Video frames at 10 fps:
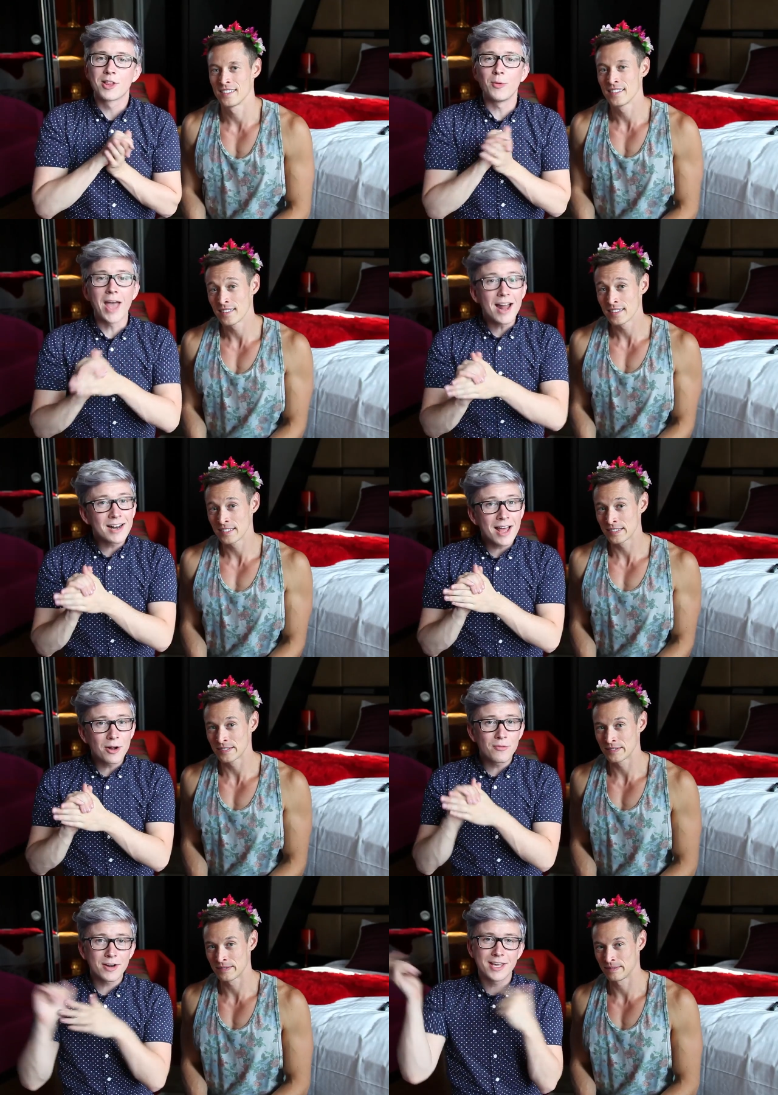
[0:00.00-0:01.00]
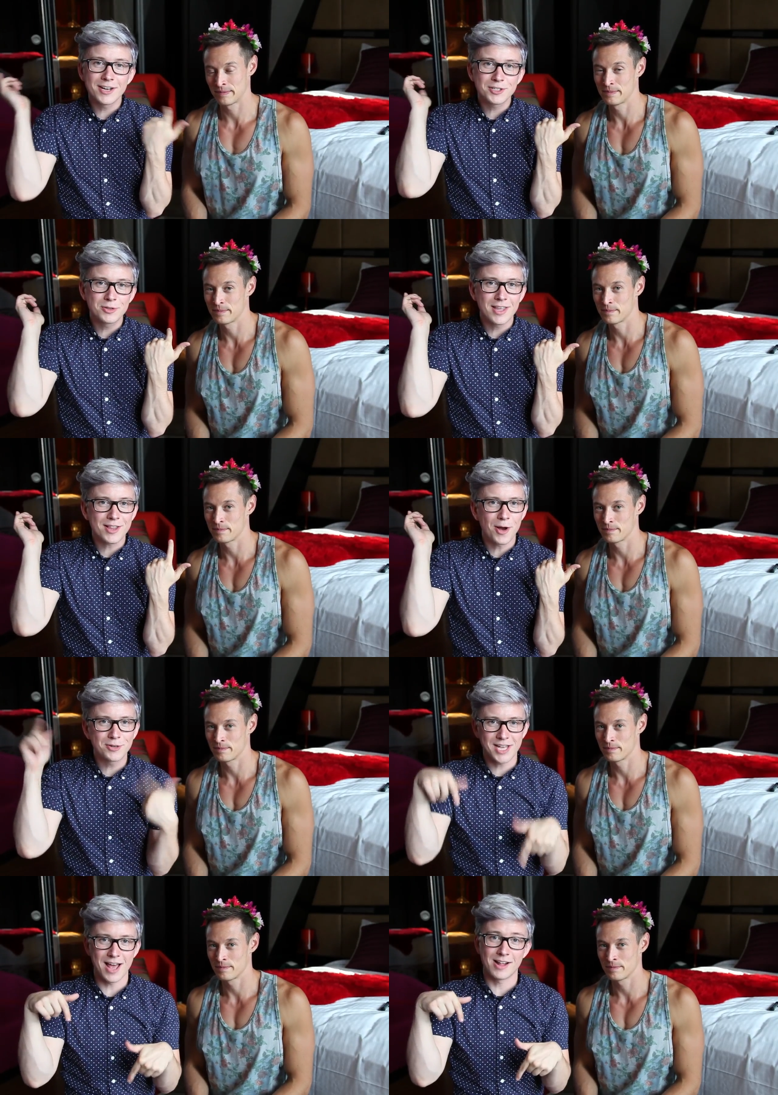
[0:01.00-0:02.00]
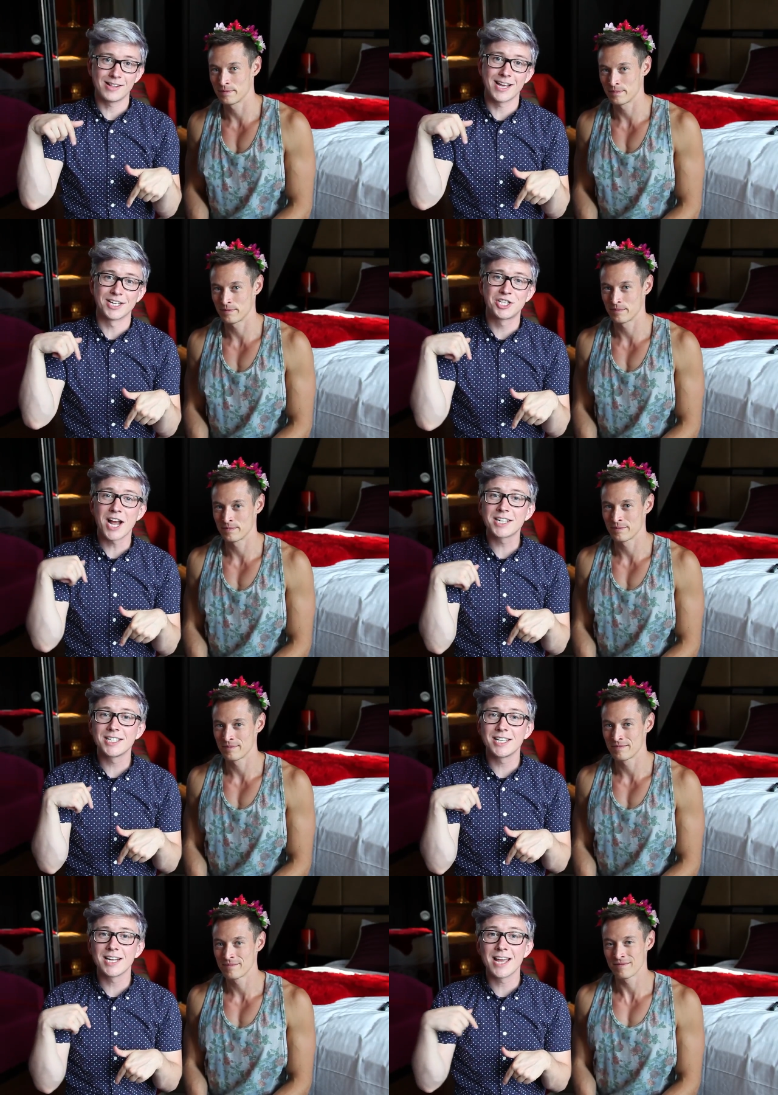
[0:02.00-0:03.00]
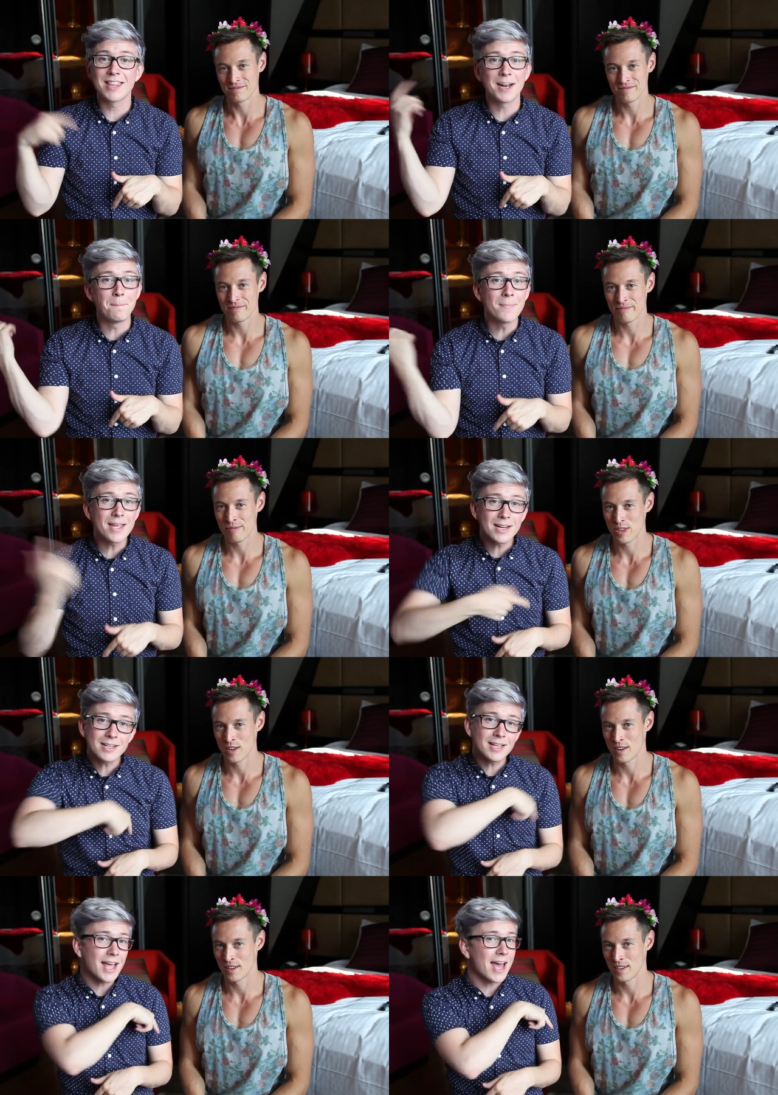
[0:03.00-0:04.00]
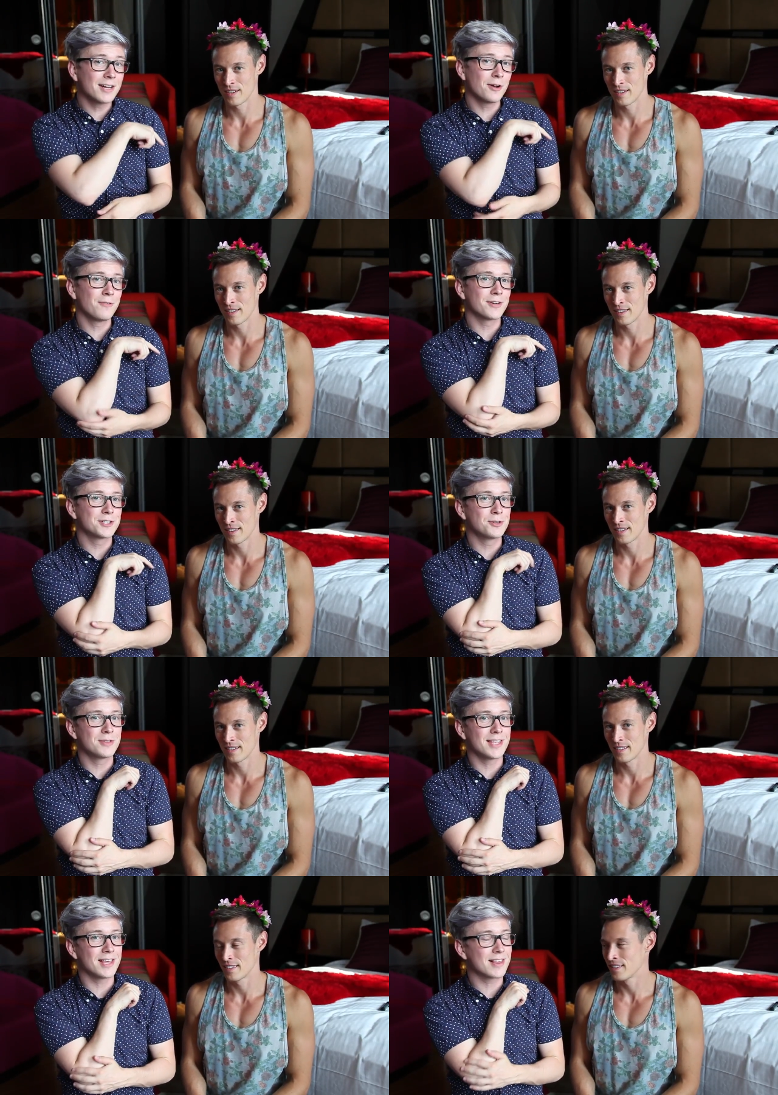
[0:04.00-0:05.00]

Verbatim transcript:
Speaker 1: So we headed on over here to this hotel and checked in and then immediately headed over to the